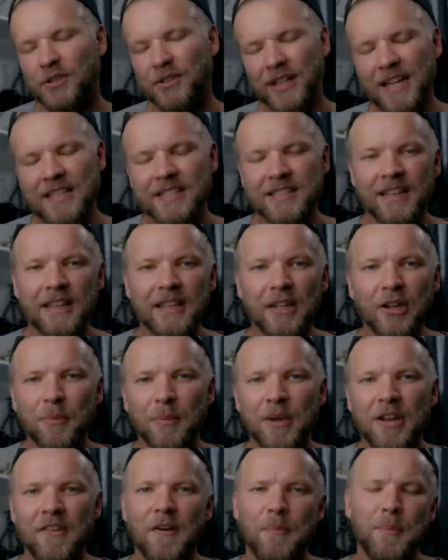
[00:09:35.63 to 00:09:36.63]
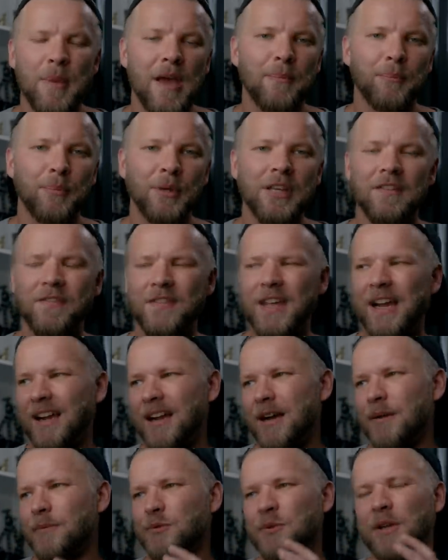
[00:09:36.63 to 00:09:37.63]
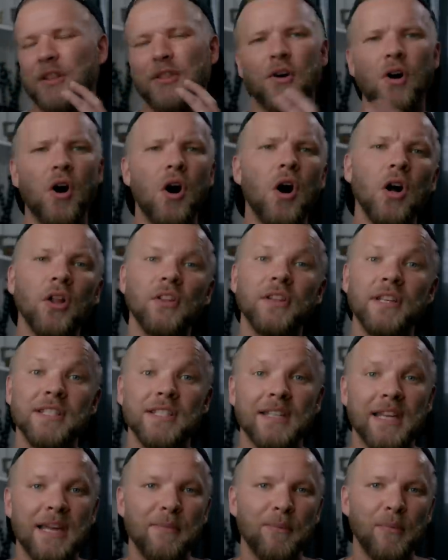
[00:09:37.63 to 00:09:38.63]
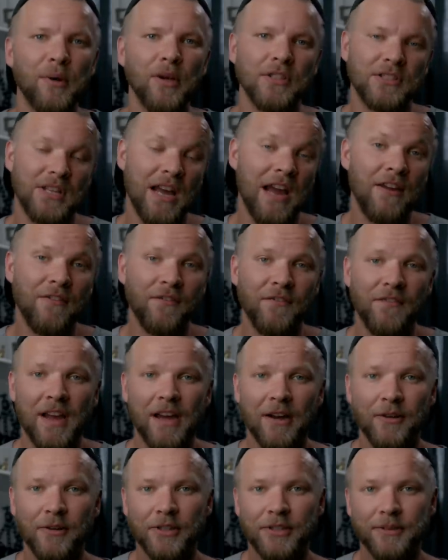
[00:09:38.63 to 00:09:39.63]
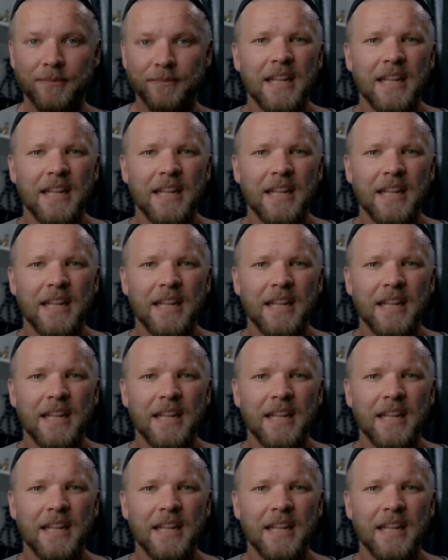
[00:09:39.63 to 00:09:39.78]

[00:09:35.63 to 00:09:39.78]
So that's a little bit of a pet peeve that comes with all these gimbals I've found.